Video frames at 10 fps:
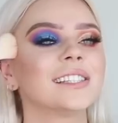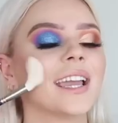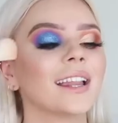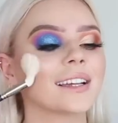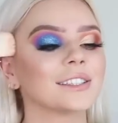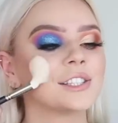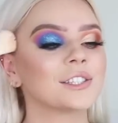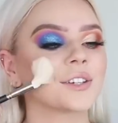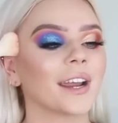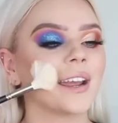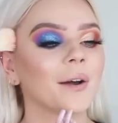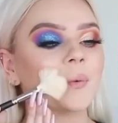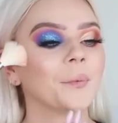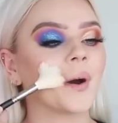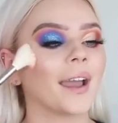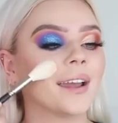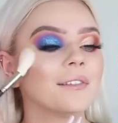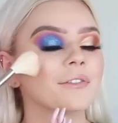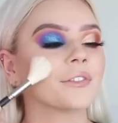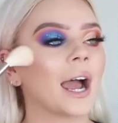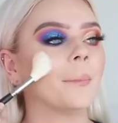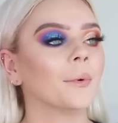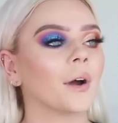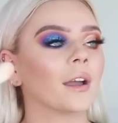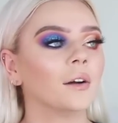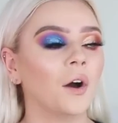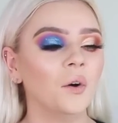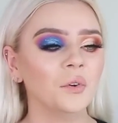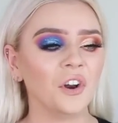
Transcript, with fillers: to say it like a straight white frat boy. Oh